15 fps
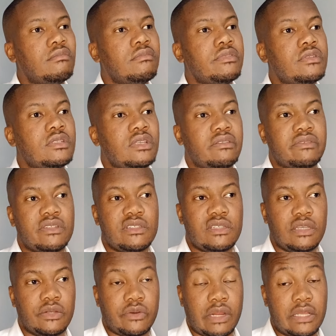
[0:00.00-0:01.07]

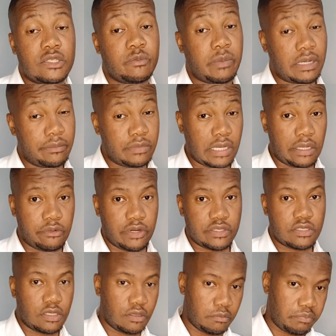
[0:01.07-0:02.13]
17 rands, but I'm
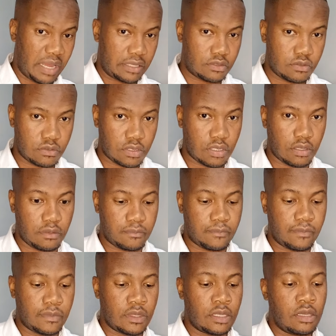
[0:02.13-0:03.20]
digressing. Back to the
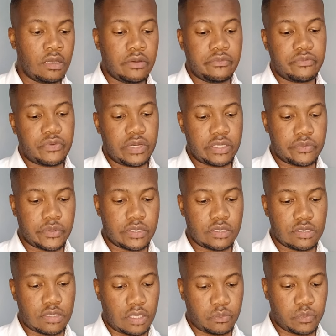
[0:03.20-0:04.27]

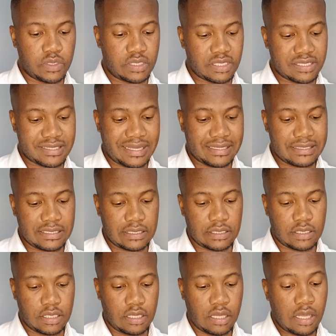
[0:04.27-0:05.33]
fragrance that we're discussing.
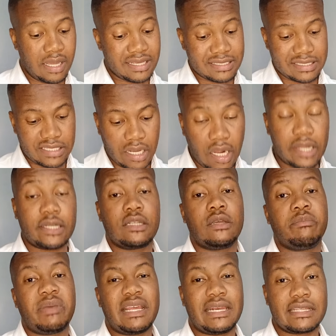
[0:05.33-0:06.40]
Asad
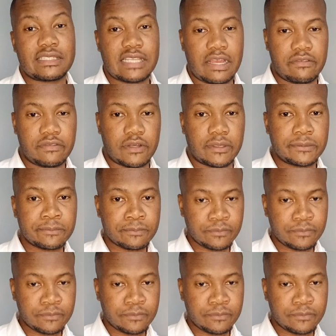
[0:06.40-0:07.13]
by Lattafa.